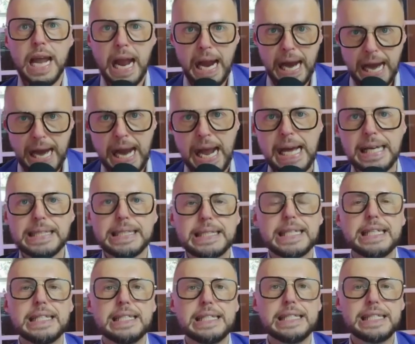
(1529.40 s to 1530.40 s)

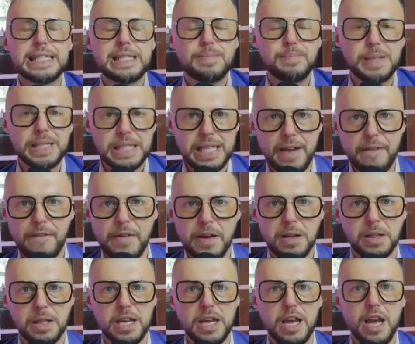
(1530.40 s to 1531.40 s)
content
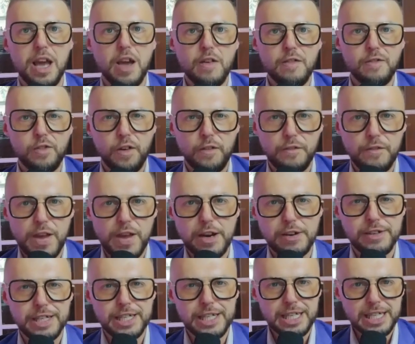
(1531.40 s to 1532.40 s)
specifically for
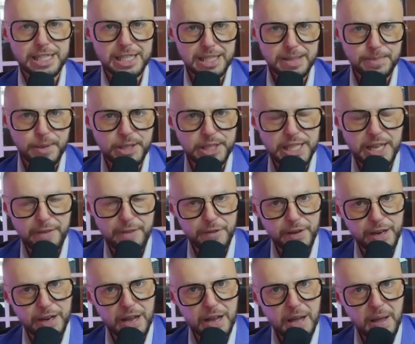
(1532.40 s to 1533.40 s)
very
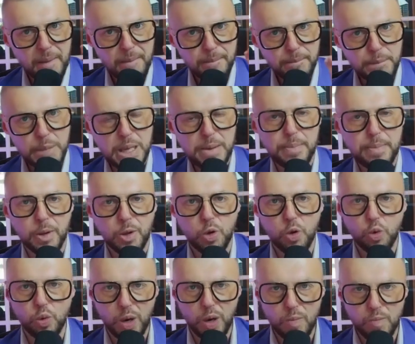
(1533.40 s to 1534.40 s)
specific people who
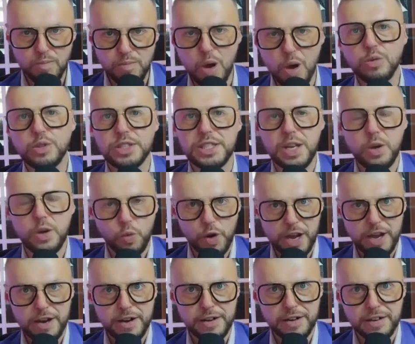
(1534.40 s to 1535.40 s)
were most
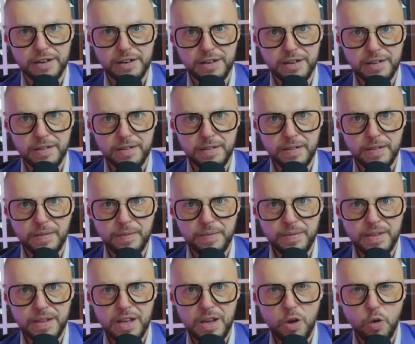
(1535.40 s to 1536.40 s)
aware,
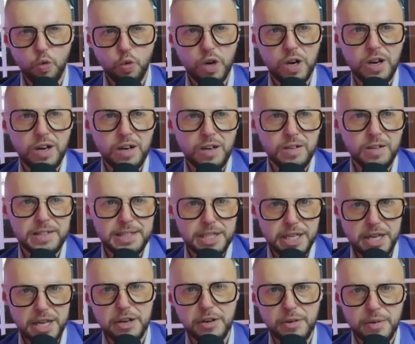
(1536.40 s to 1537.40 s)
who were
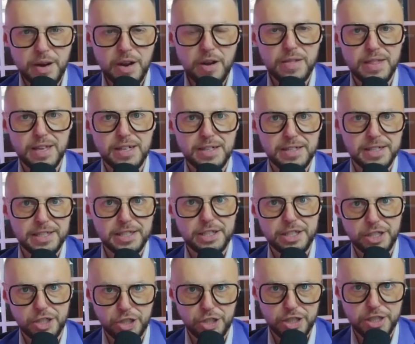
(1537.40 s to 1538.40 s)
teetering on their
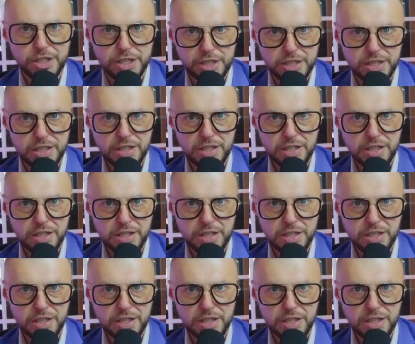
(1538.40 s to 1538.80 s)
decisions,